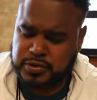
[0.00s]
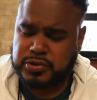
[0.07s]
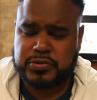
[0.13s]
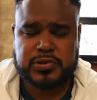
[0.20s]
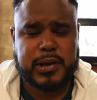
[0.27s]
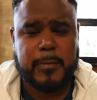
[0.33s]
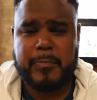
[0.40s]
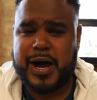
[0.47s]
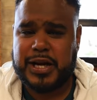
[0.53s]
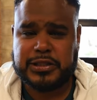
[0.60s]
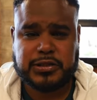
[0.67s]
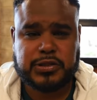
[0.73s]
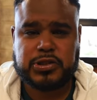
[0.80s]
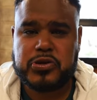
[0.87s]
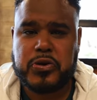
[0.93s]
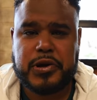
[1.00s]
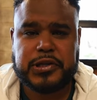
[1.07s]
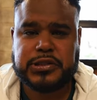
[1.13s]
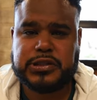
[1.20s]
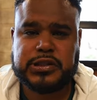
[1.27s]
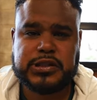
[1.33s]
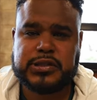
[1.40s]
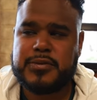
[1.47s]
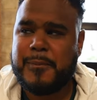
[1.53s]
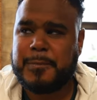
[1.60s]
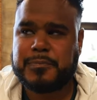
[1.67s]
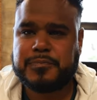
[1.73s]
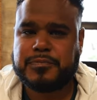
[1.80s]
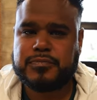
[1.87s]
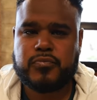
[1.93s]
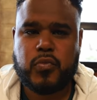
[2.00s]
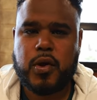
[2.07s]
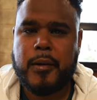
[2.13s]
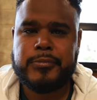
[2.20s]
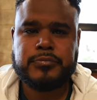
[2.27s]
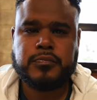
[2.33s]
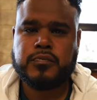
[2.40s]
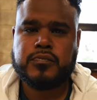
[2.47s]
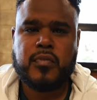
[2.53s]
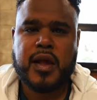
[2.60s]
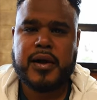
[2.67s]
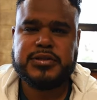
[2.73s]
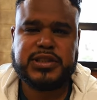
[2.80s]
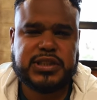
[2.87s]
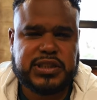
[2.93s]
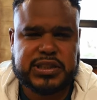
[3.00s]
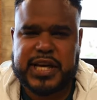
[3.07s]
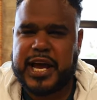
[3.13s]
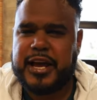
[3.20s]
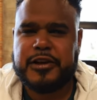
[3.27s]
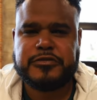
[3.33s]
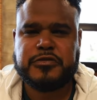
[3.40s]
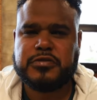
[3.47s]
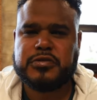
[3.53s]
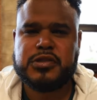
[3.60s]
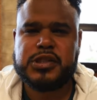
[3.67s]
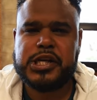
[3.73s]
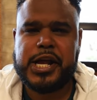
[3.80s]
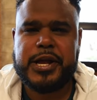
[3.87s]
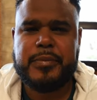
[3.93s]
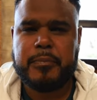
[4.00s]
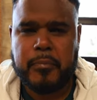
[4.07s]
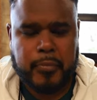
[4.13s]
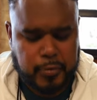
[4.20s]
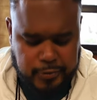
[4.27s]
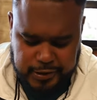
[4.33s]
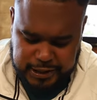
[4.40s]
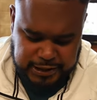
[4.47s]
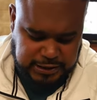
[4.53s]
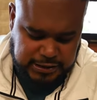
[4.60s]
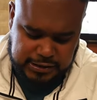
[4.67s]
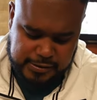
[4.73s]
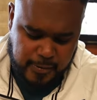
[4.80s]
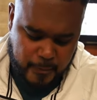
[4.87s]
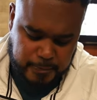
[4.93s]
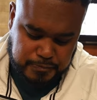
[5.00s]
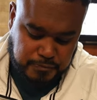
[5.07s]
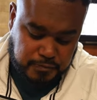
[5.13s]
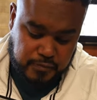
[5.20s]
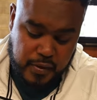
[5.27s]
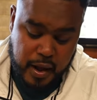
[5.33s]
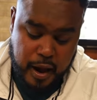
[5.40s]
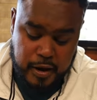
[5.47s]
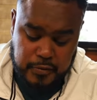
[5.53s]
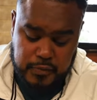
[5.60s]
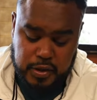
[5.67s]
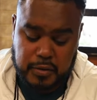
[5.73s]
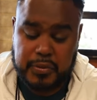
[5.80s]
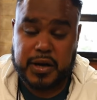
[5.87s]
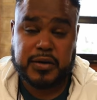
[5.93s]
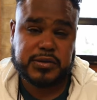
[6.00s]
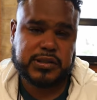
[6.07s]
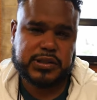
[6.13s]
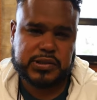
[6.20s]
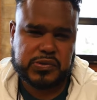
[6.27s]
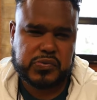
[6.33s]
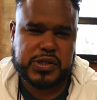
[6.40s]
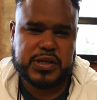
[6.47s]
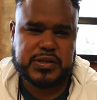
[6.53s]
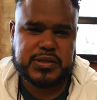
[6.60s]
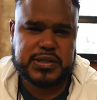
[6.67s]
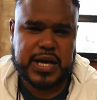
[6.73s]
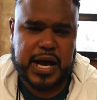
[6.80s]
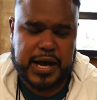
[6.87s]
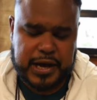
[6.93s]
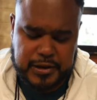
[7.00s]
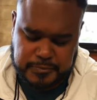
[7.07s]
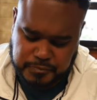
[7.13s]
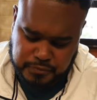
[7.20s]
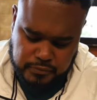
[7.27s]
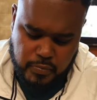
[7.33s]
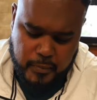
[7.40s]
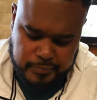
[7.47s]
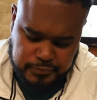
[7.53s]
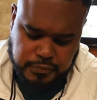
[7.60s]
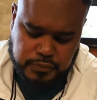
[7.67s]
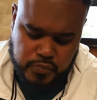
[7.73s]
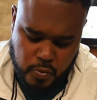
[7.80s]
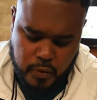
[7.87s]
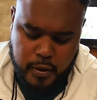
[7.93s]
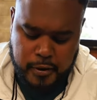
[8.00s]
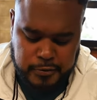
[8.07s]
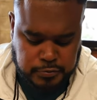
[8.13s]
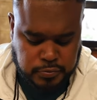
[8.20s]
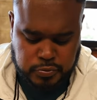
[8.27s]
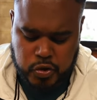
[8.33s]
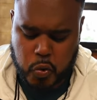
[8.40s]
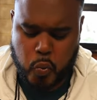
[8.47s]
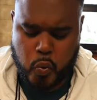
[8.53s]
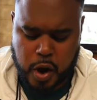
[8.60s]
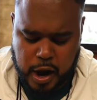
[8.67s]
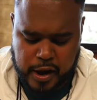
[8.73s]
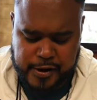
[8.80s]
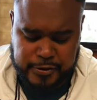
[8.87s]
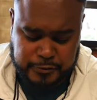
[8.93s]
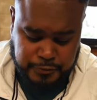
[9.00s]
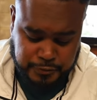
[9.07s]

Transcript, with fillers: As soon as I bite into it, it's just savory, moist. A little bit on the sweeter side. Wow.